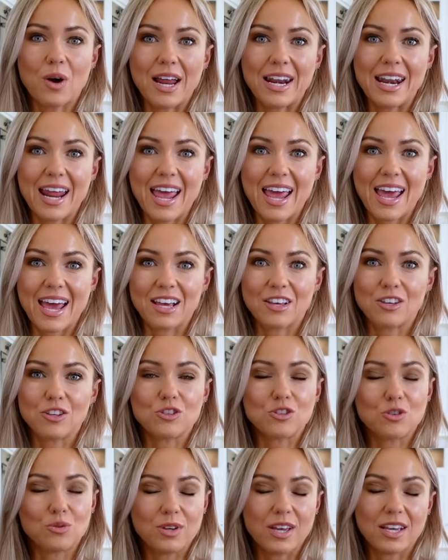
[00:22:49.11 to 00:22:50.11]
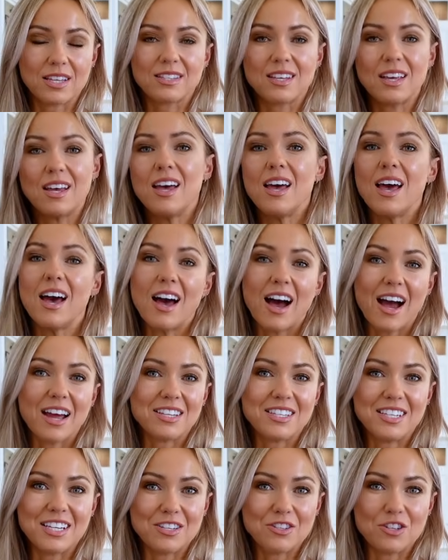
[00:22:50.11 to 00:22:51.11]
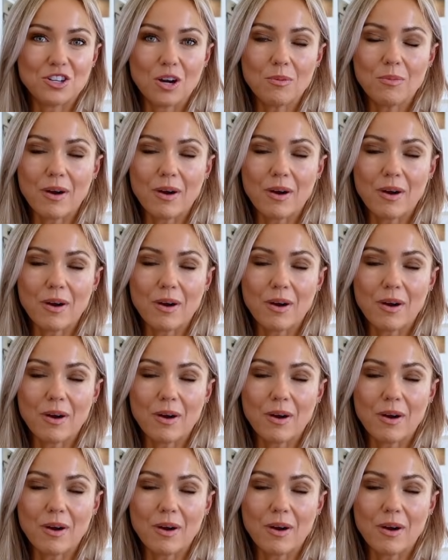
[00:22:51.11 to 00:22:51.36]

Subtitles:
and egg. So yes, I change it up.